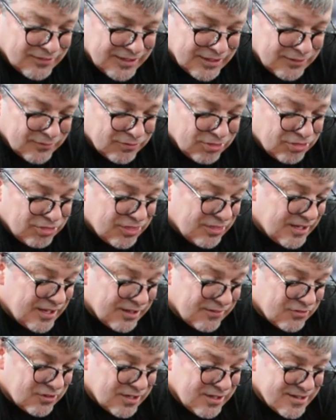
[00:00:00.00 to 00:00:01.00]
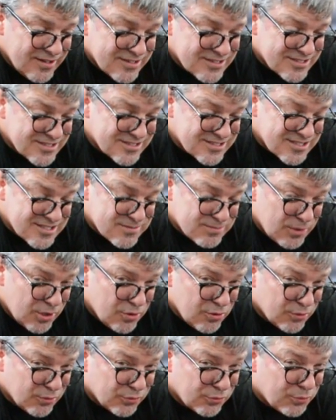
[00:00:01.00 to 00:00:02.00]
And the thing of it is this
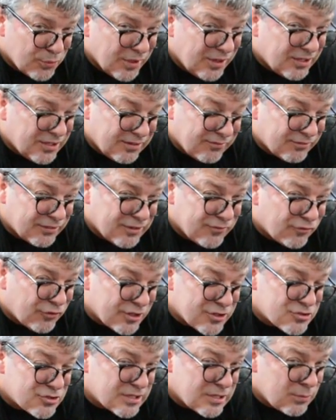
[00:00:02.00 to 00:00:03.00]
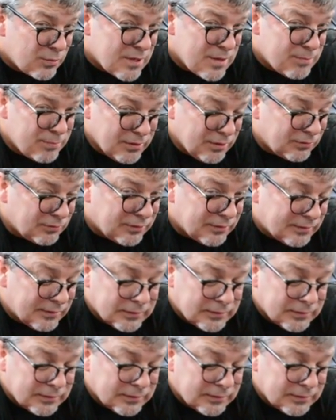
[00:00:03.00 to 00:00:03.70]
motor was relatively freshly rebuilt.